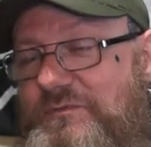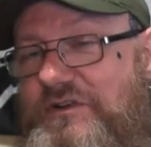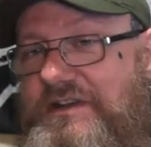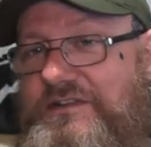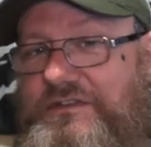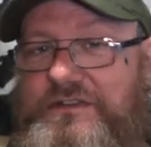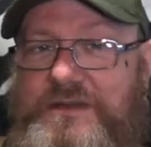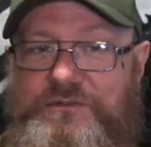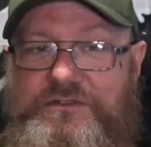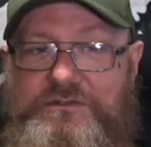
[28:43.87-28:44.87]

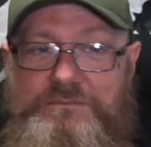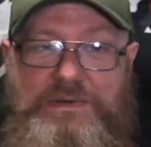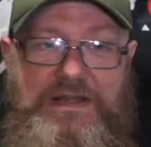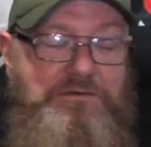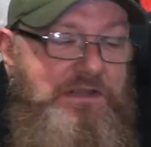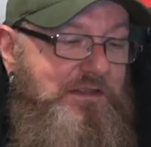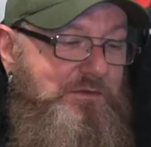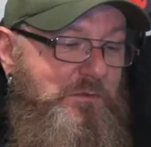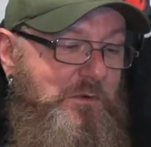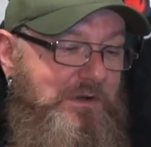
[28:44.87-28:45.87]
preconceptions blown out
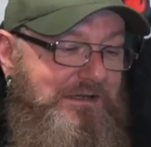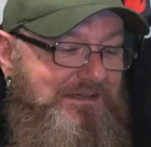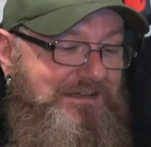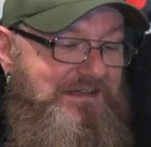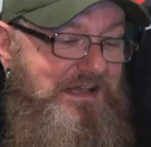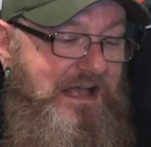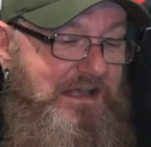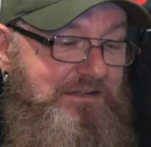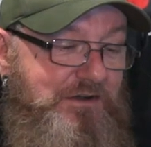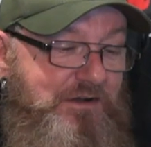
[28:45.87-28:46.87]
the water.
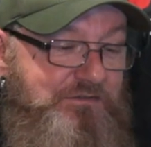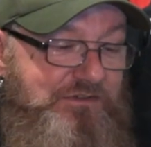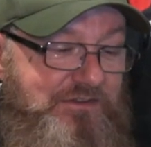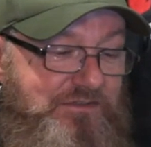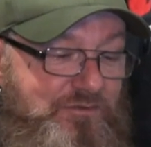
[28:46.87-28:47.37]
And I have to say,